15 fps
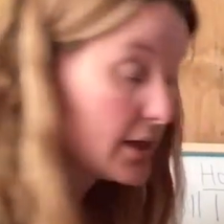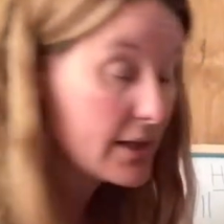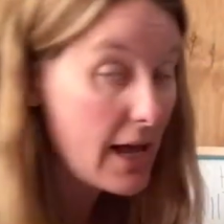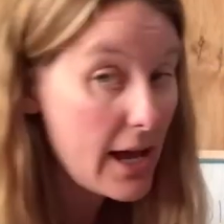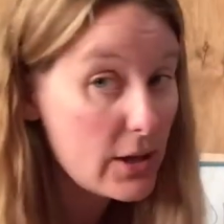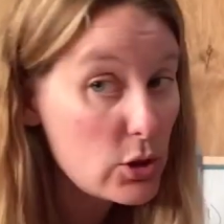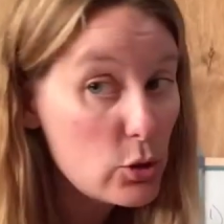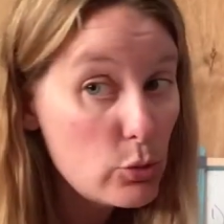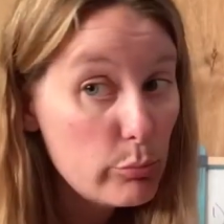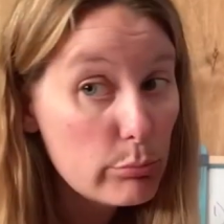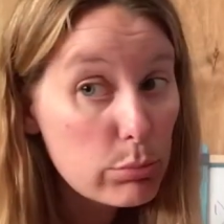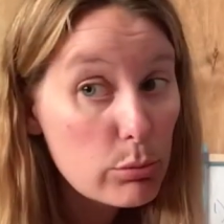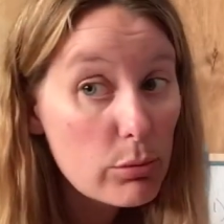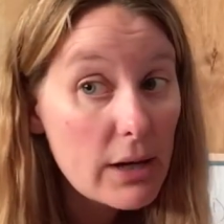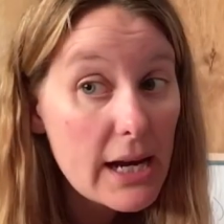that you
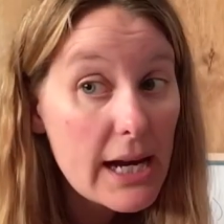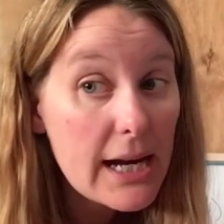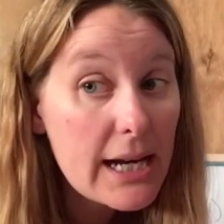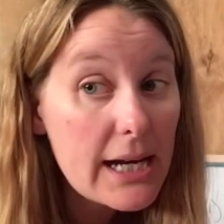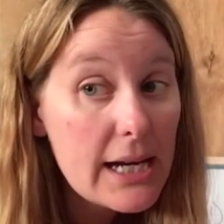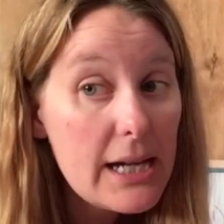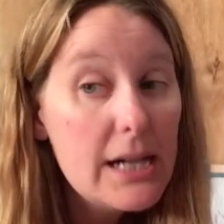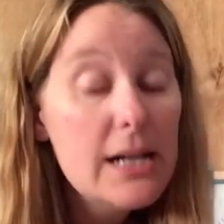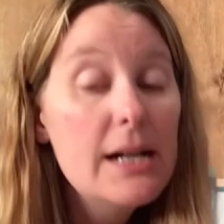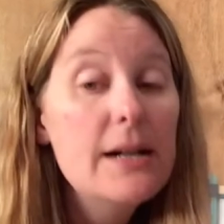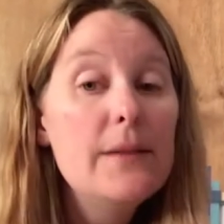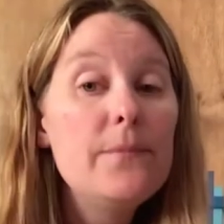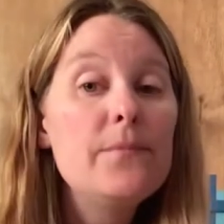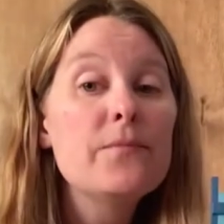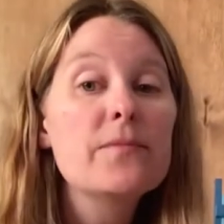bring
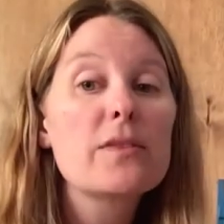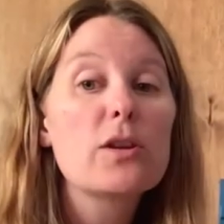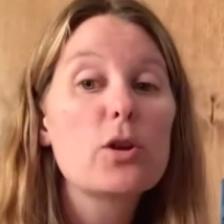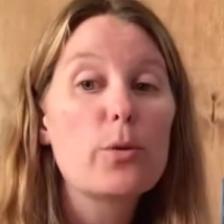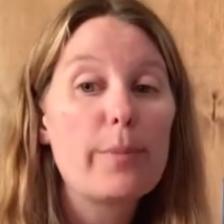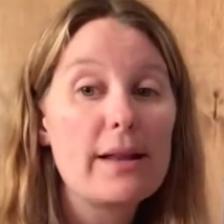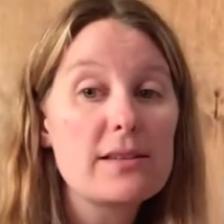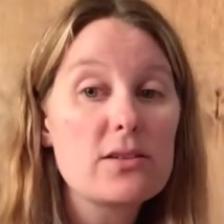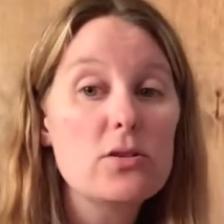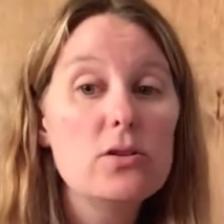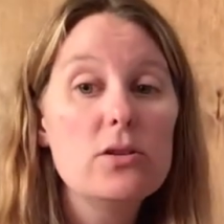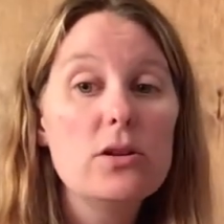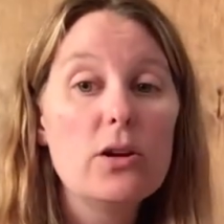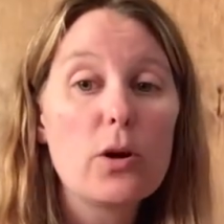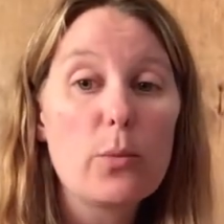your pencil,
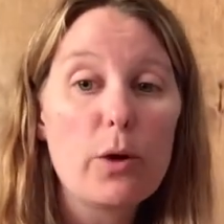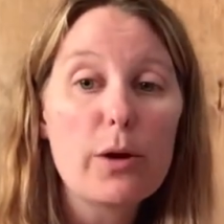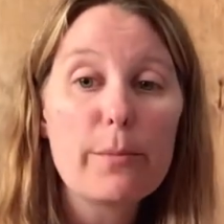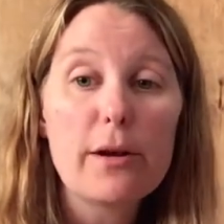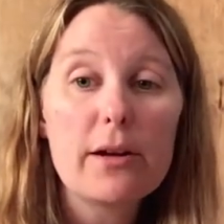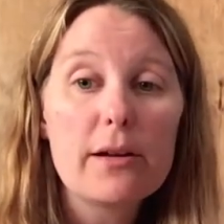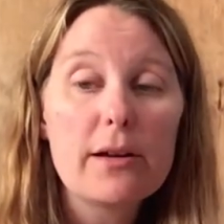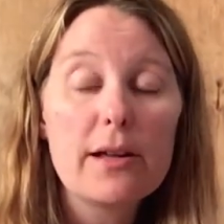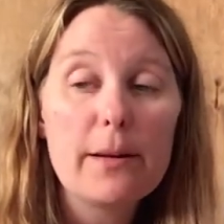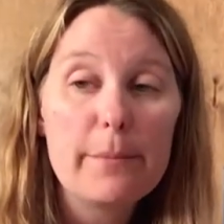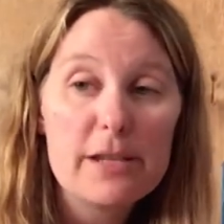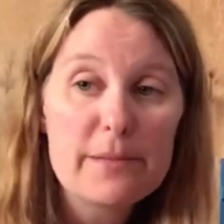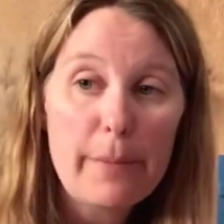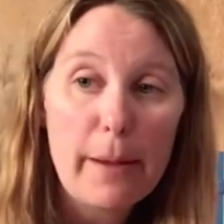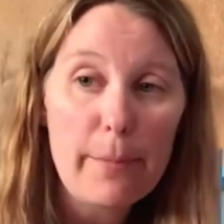your workbook, piece
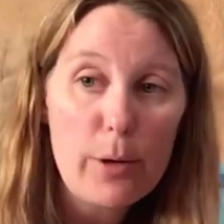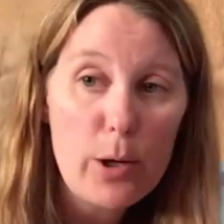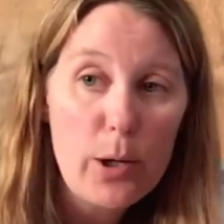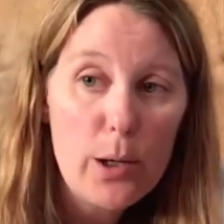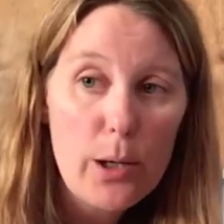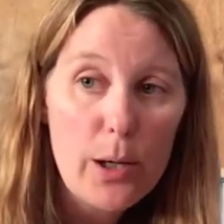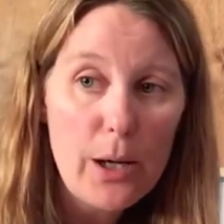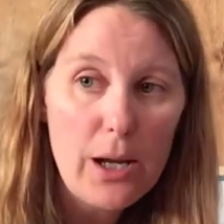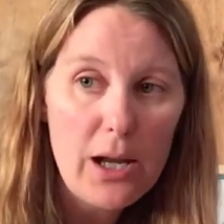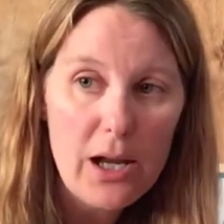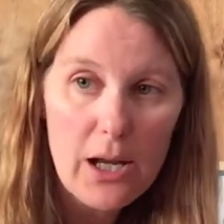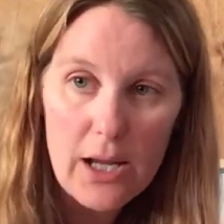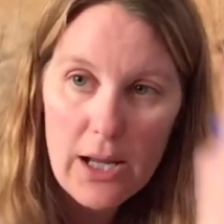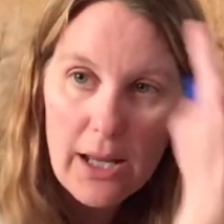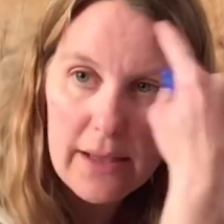of paper,
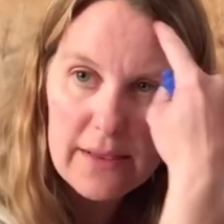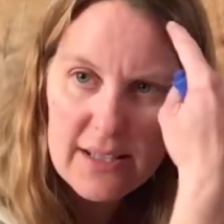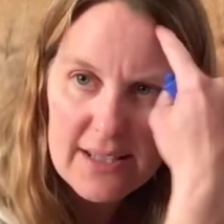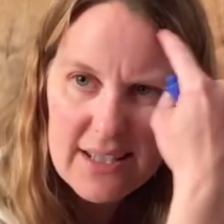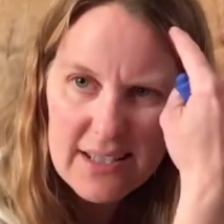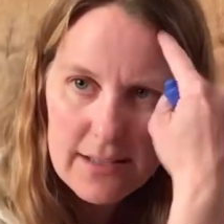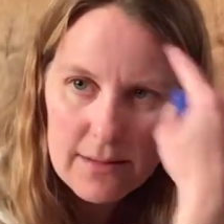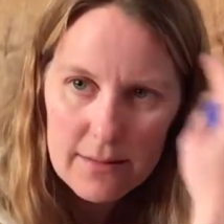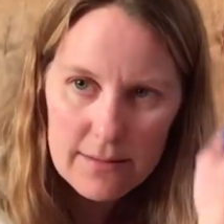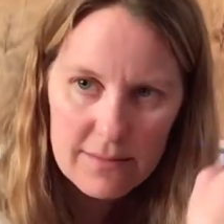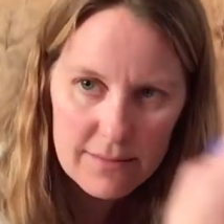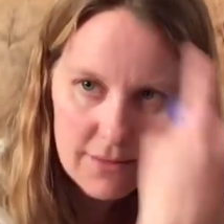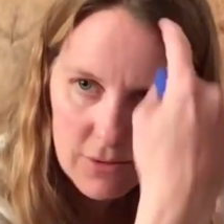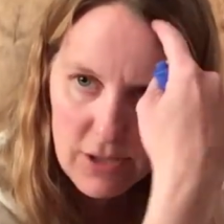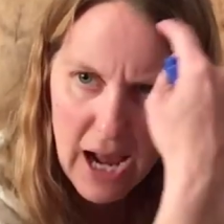and
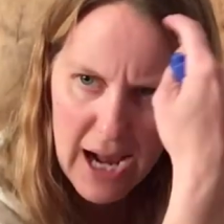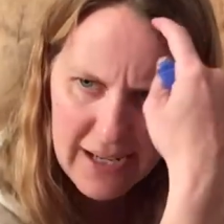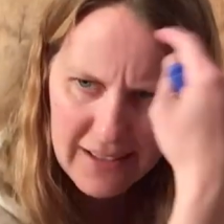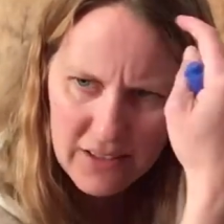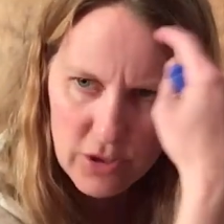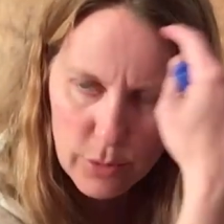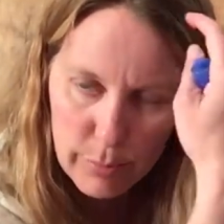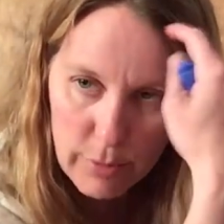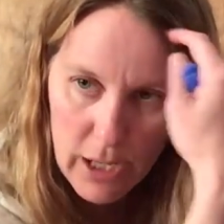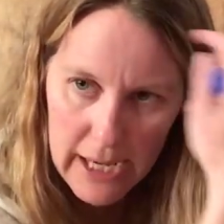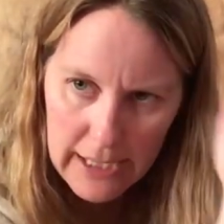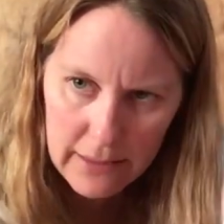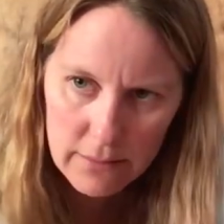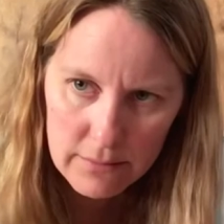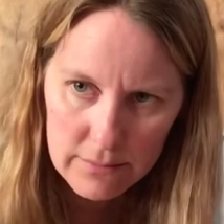your noggin, your
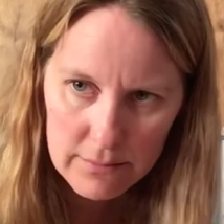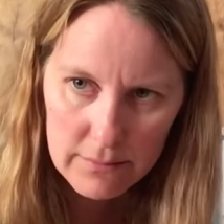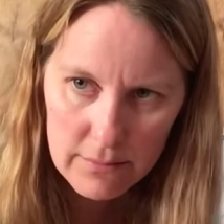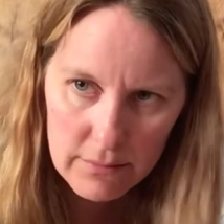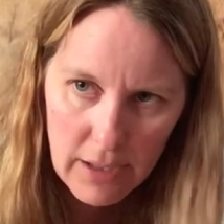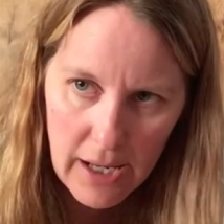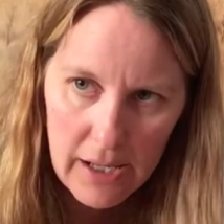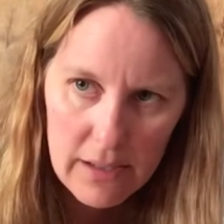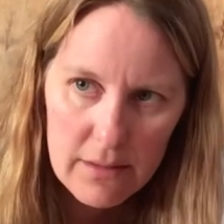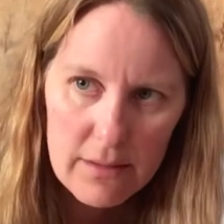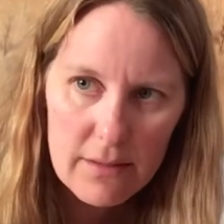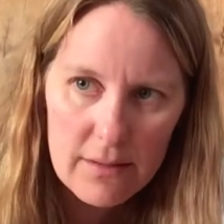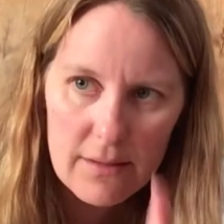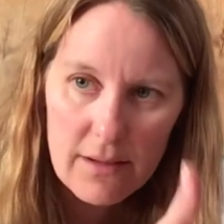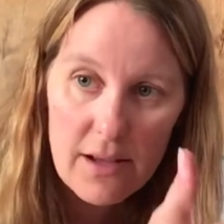brain, okay?
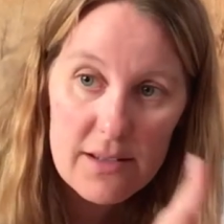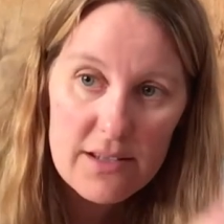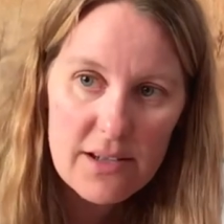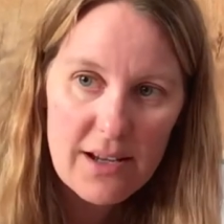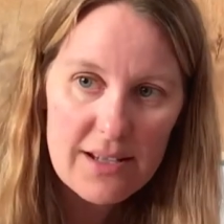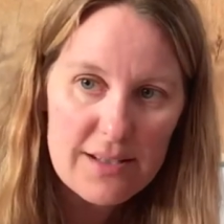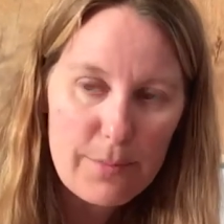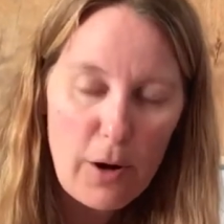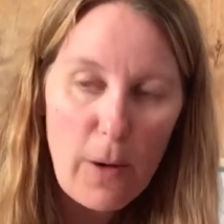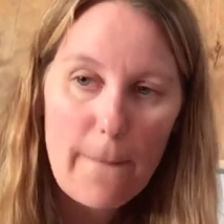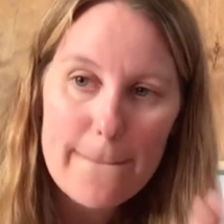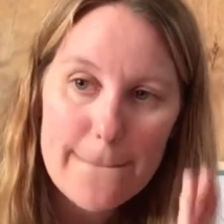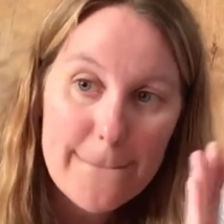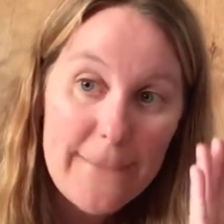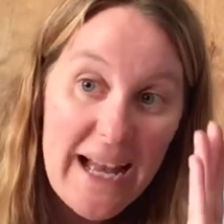I'll see you guys tomorrow.
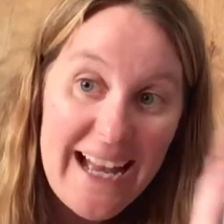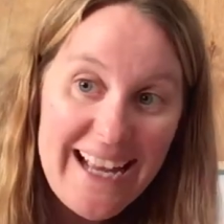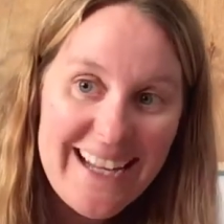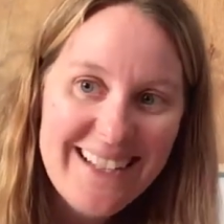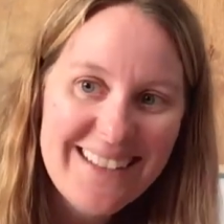Bye.